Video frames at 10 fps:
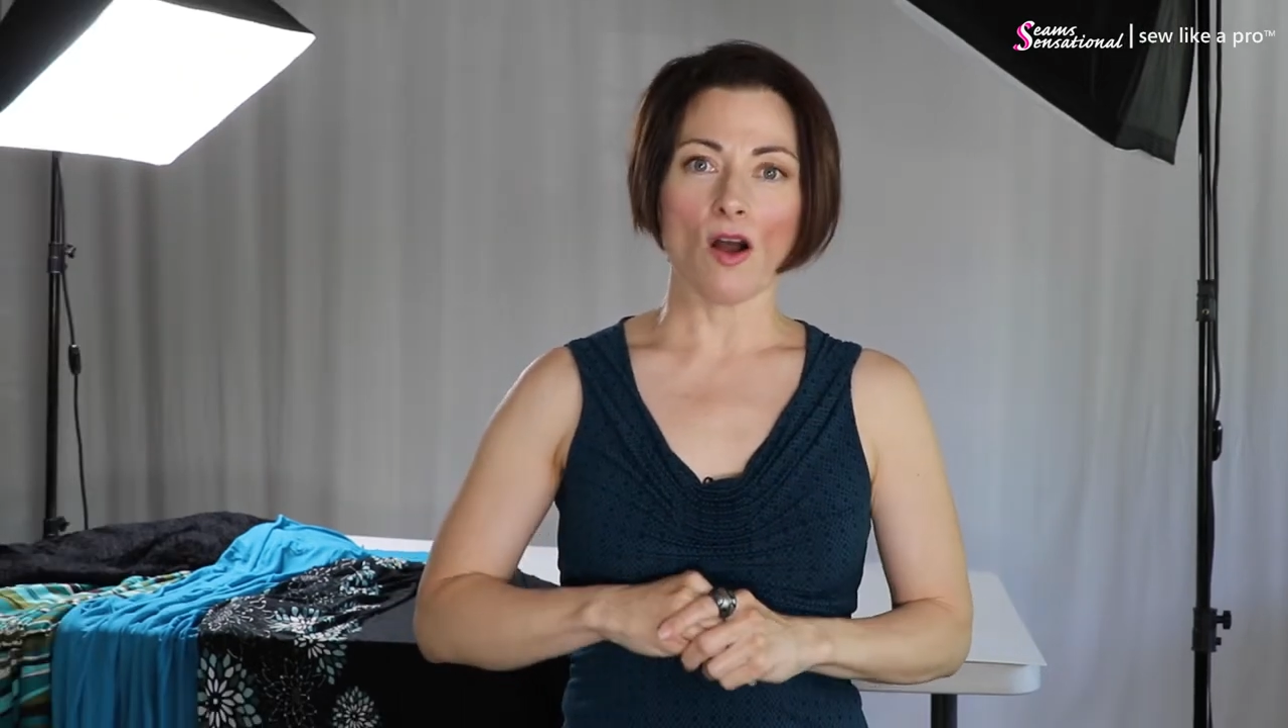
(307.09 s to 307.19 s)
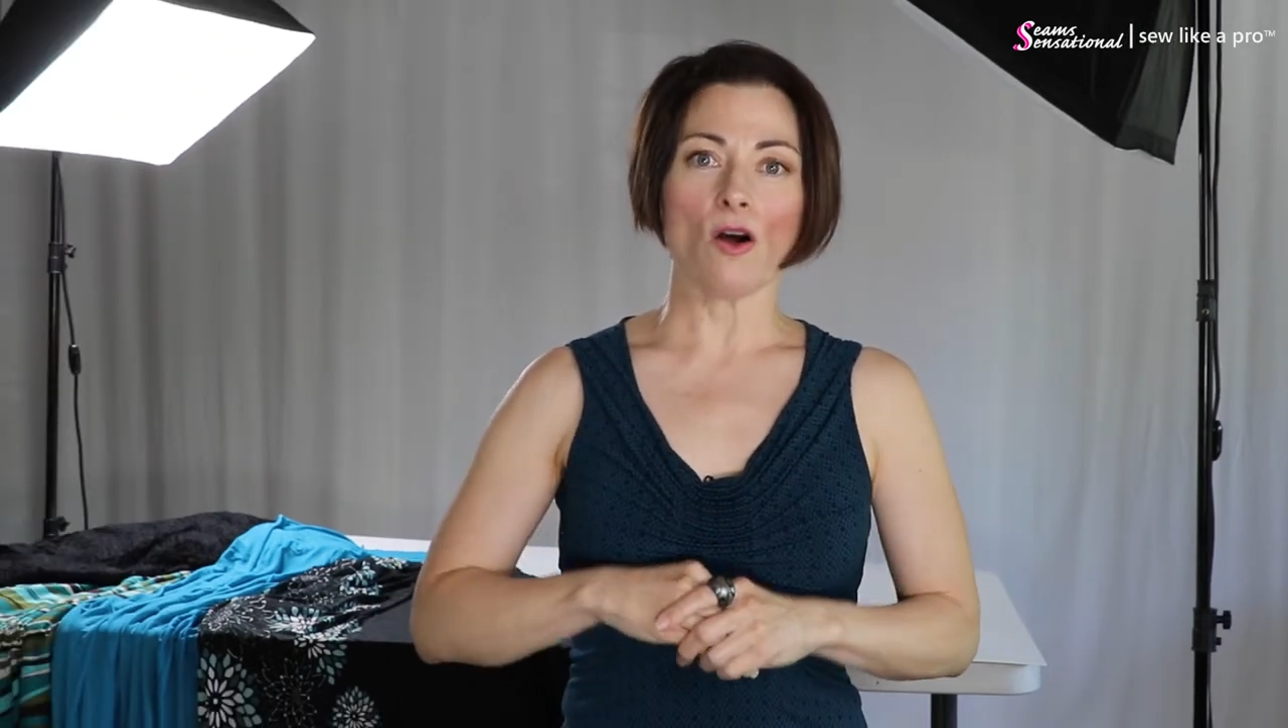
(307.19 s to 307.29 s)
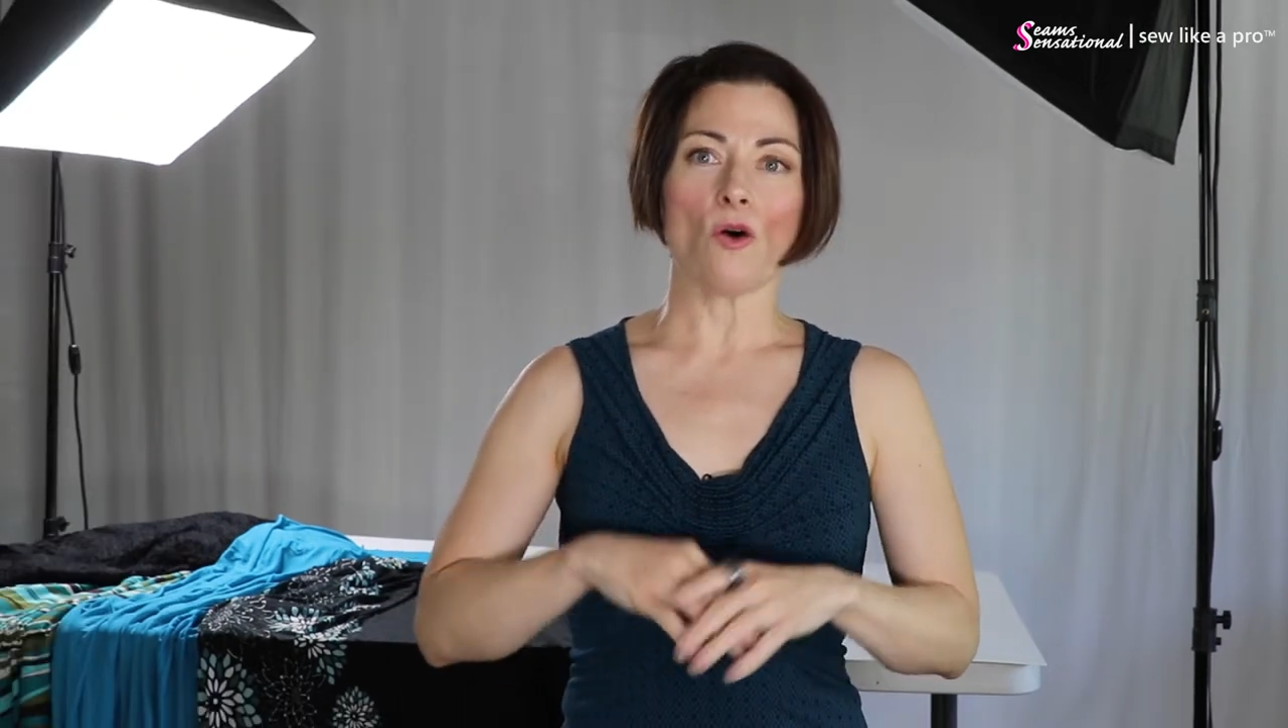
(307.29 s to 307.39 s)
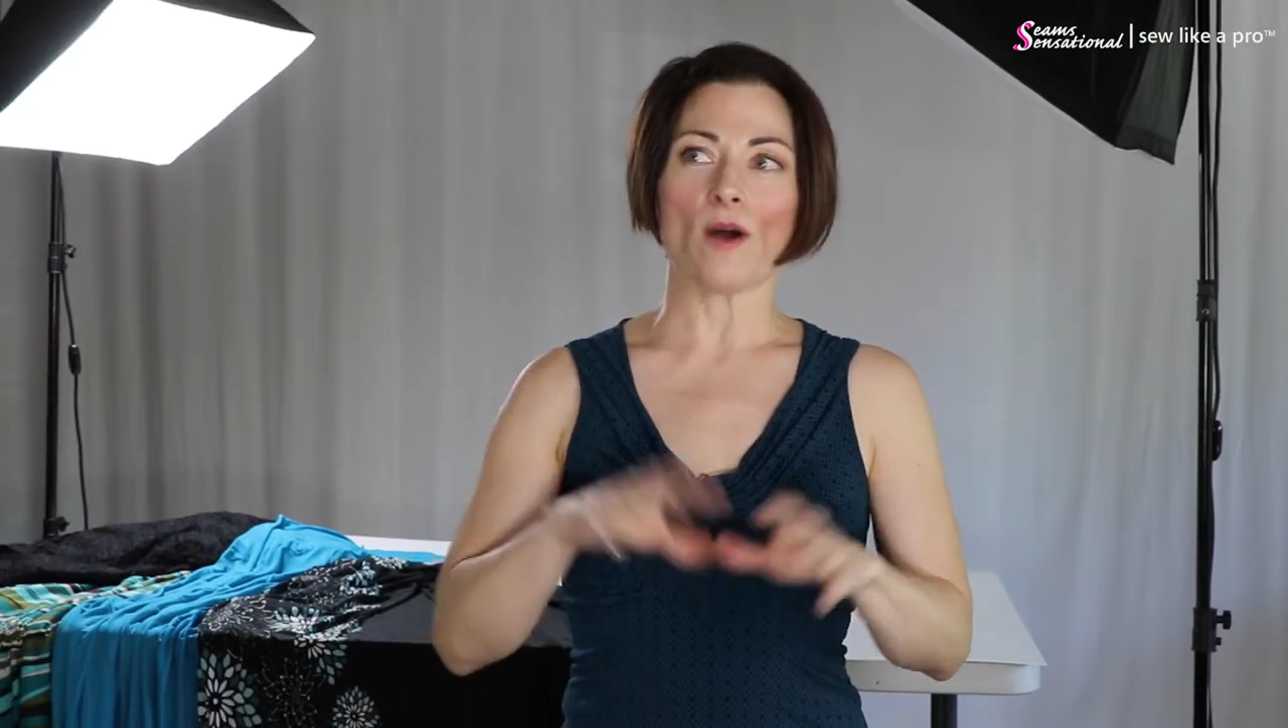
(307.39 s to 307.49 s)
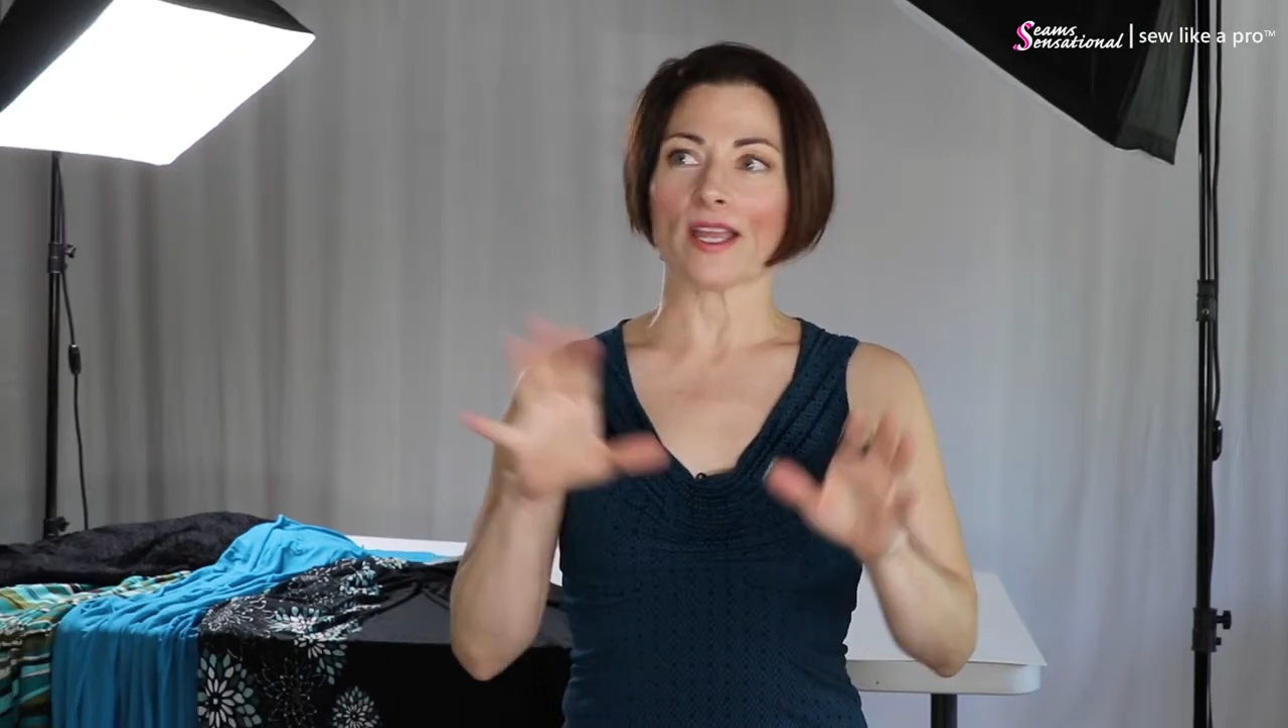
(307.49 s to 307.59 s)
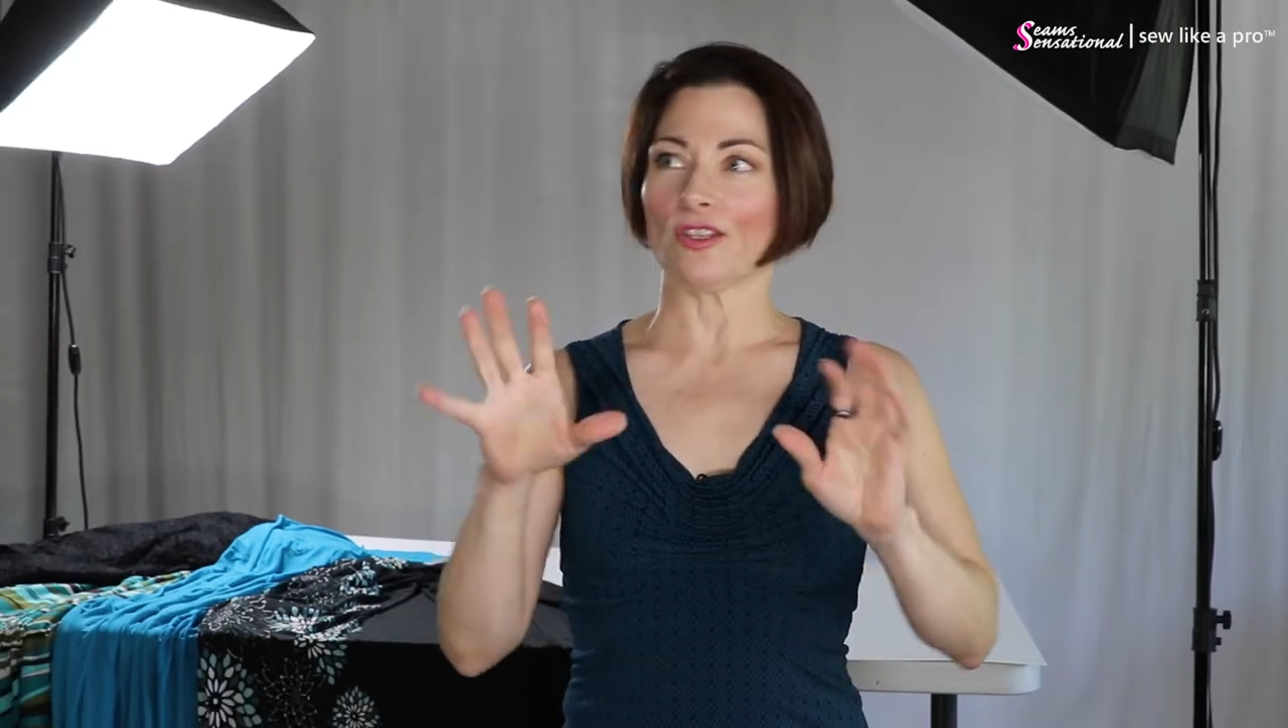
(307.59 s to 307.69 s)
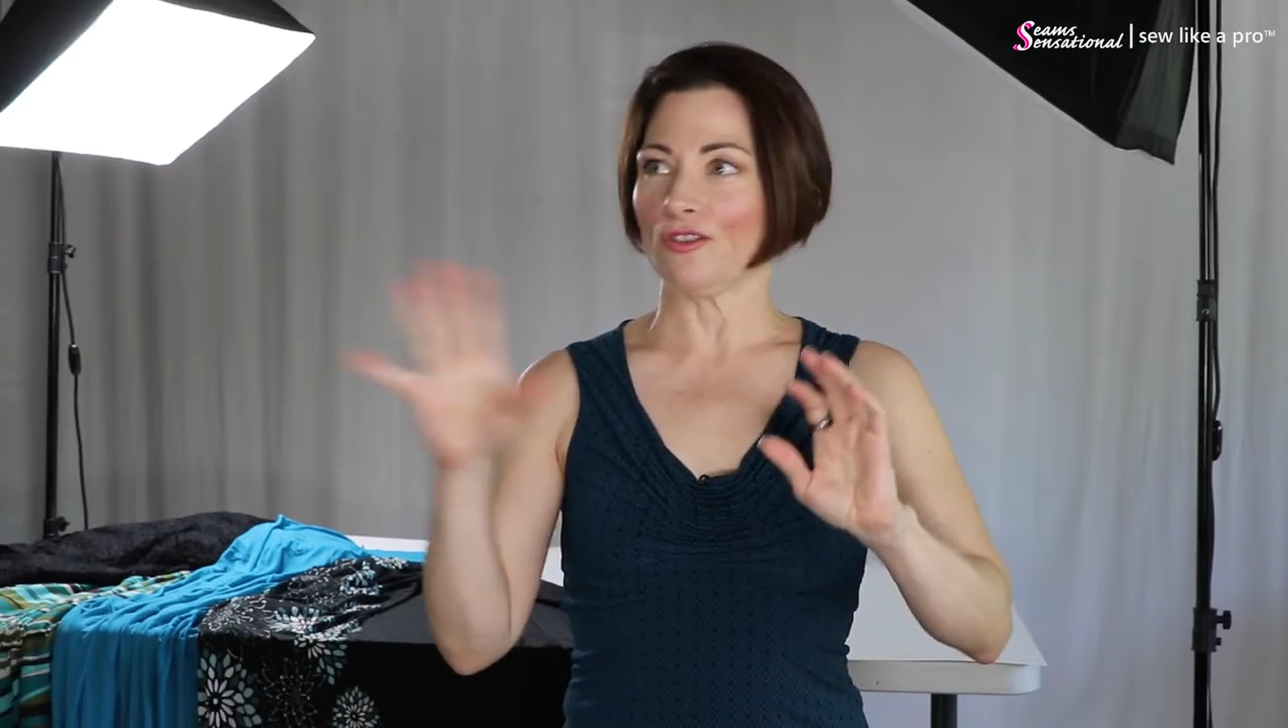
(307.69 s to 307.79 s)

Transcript: oh, I can